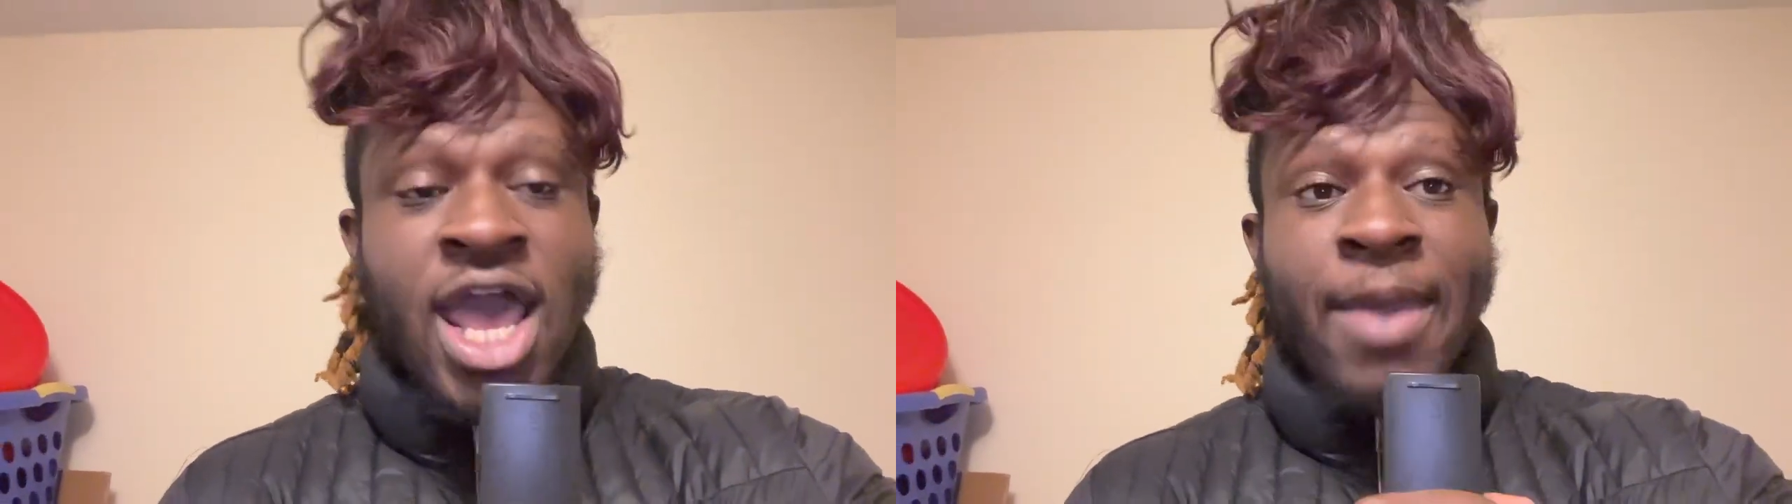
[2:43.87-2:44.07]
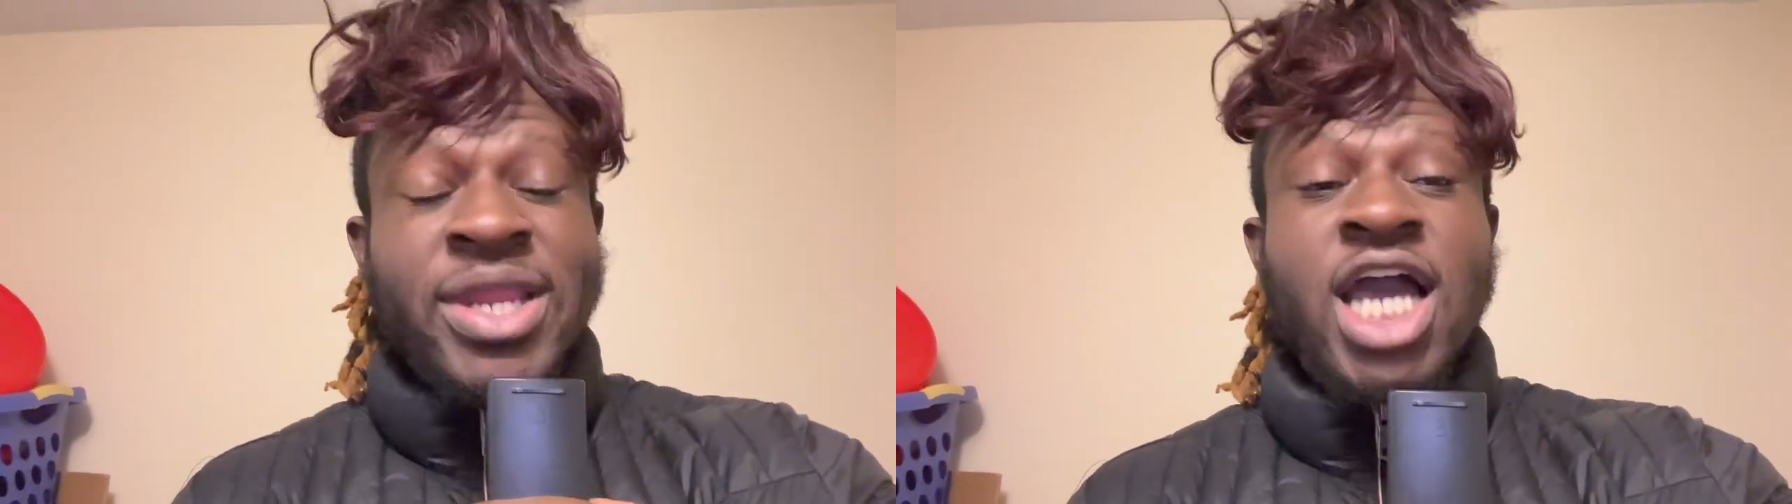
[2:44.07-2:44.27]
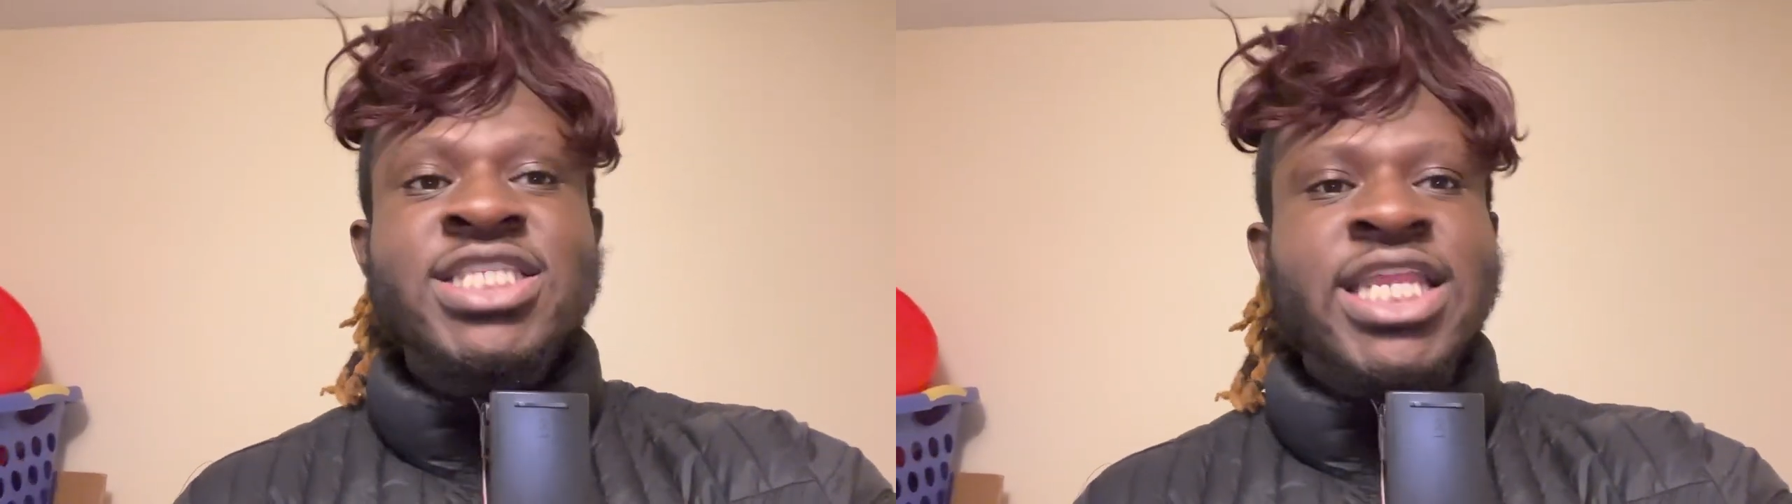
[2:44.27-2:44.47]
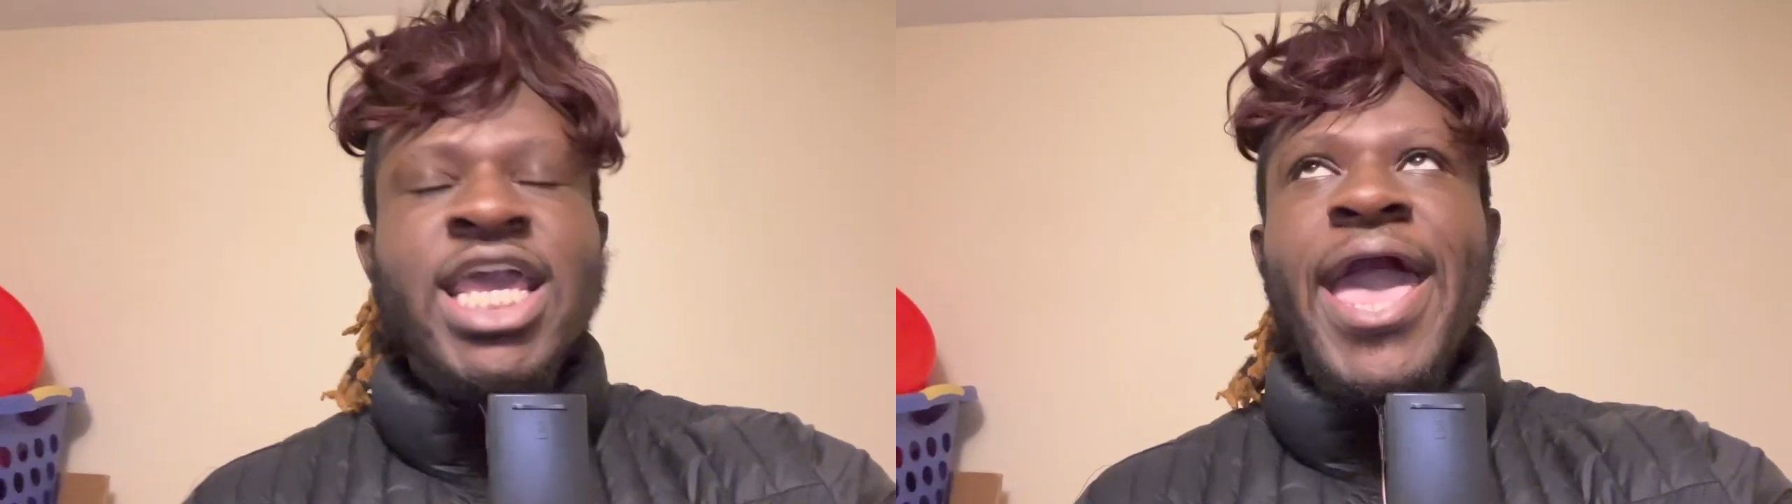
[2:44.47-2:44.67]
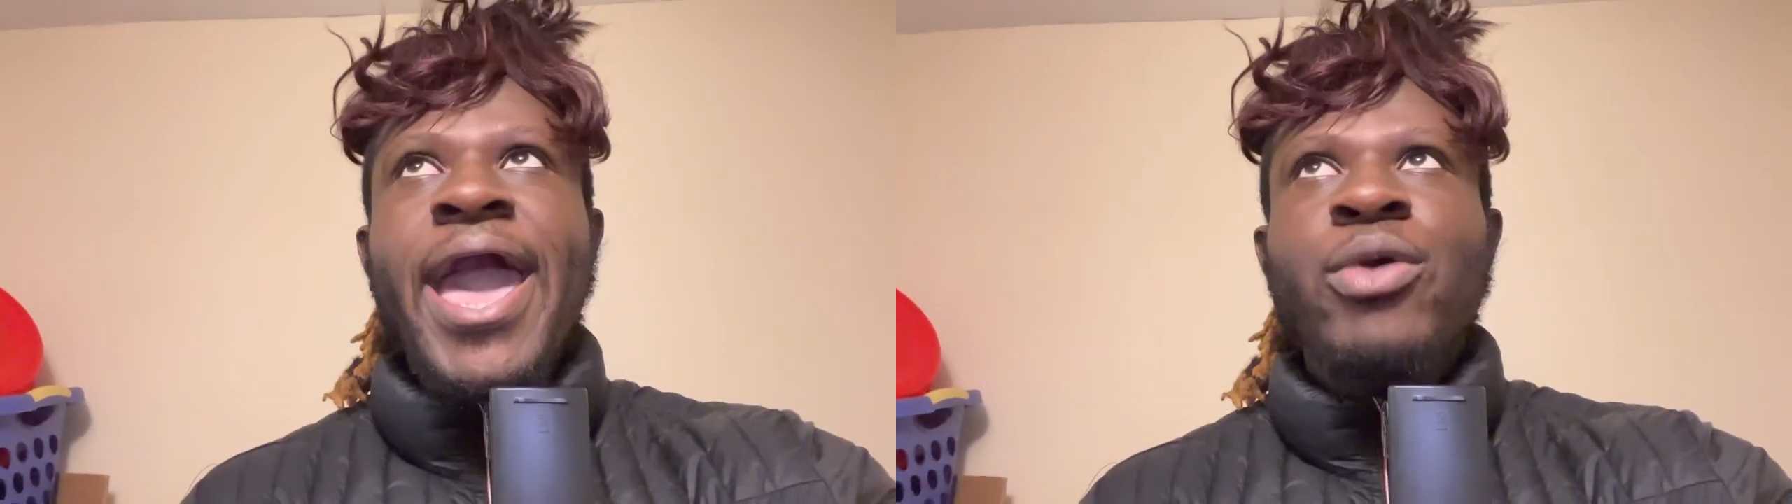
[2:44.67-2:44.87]
I mean,
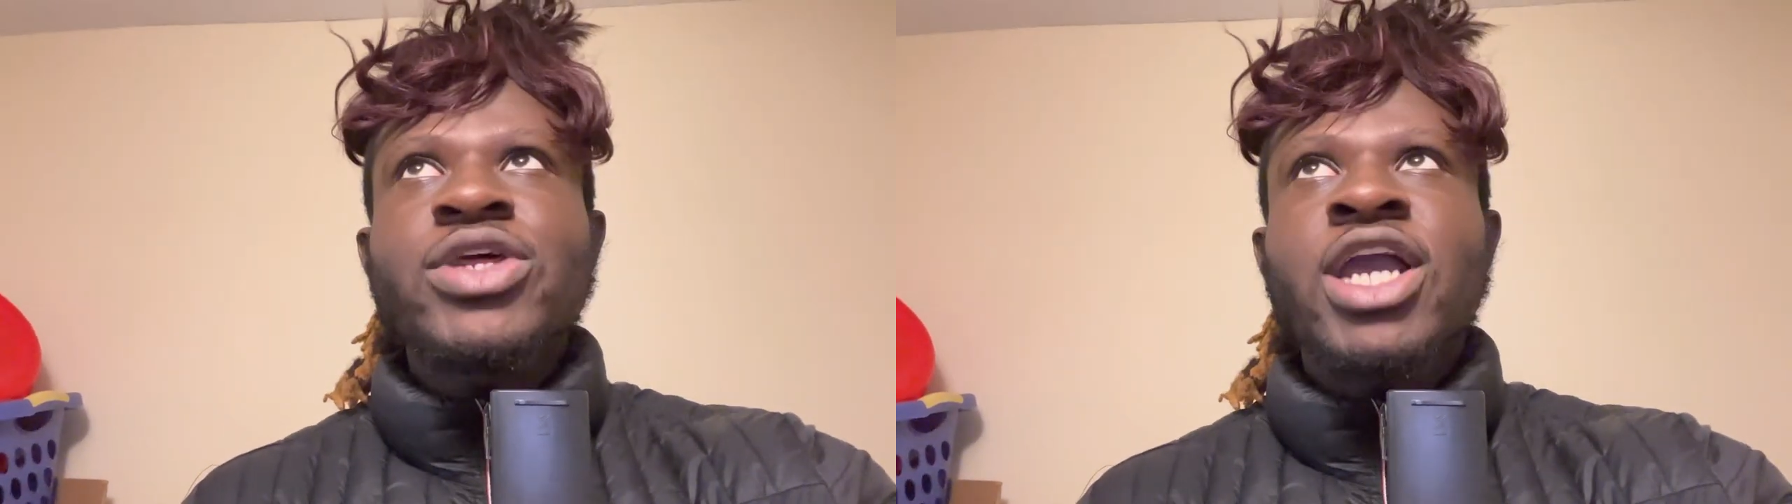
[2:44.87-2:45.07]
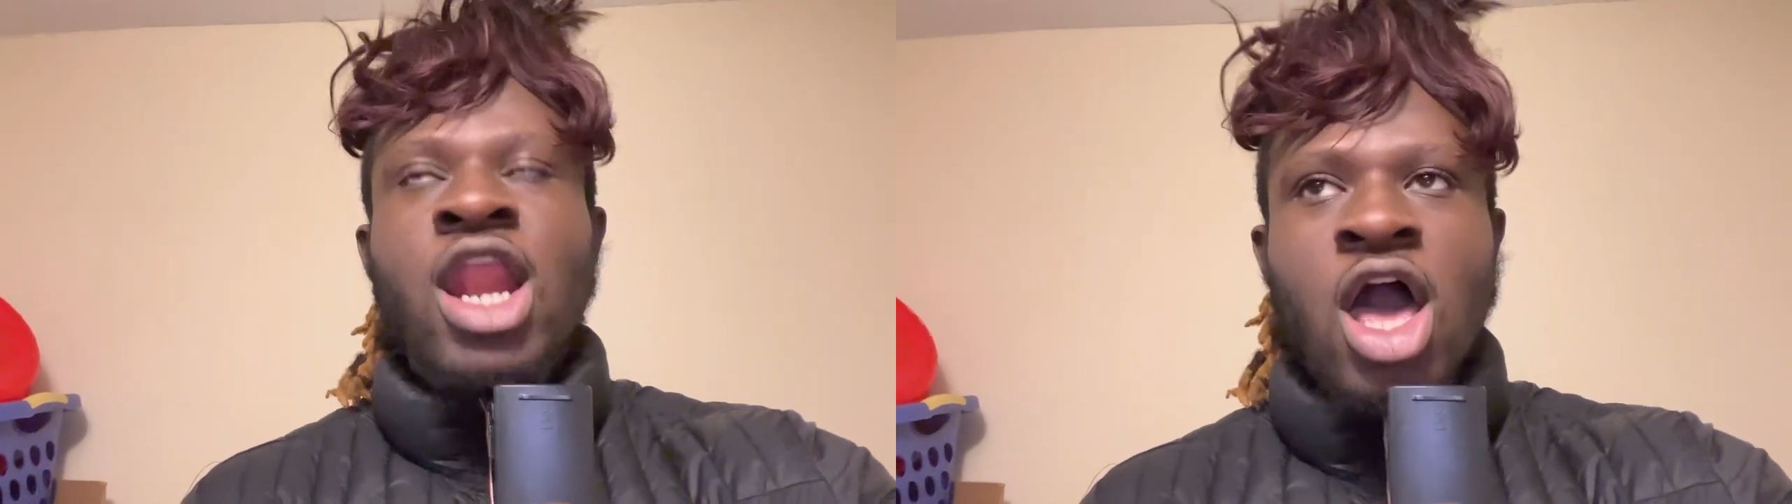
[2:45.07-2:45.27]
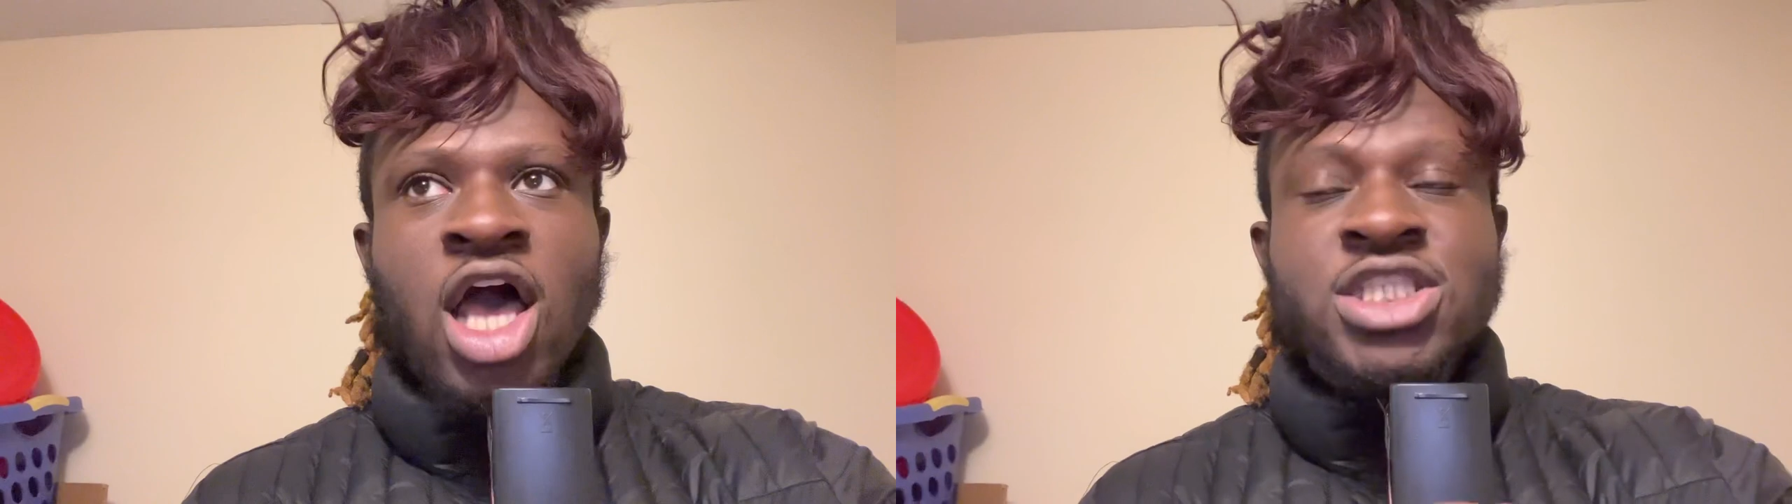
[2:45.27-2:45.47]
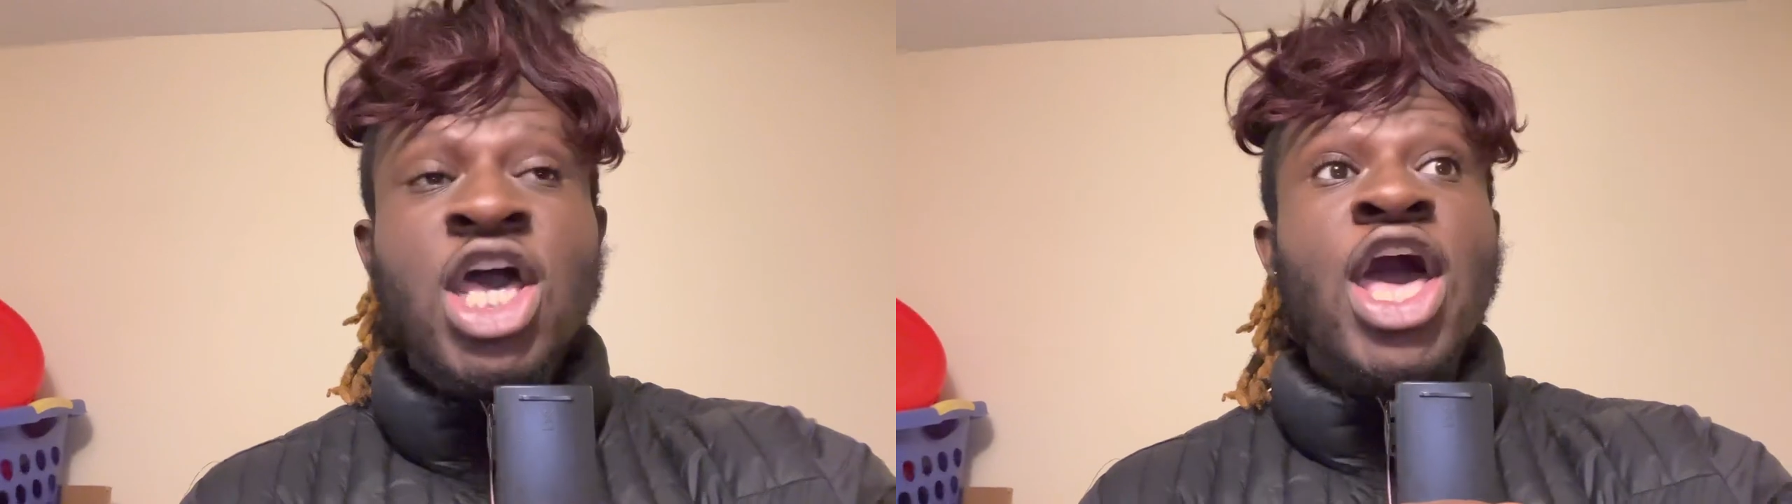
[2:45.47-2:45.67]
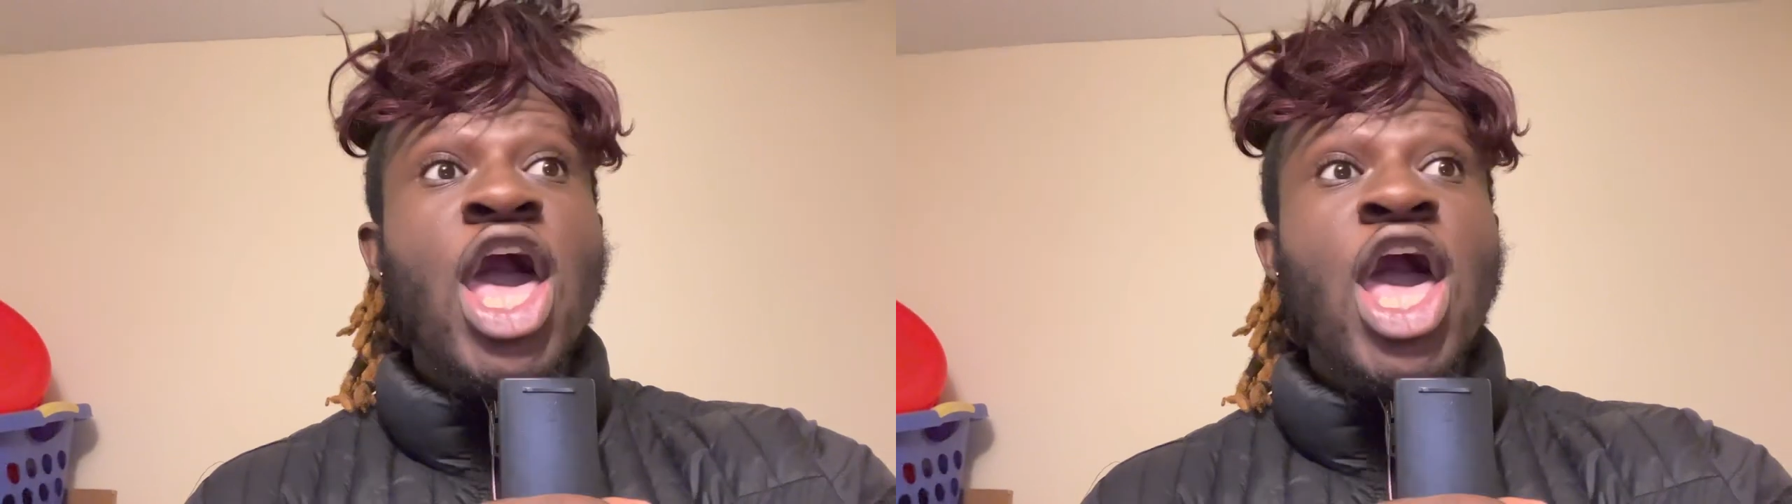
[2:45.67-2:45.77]
utterly outclassed,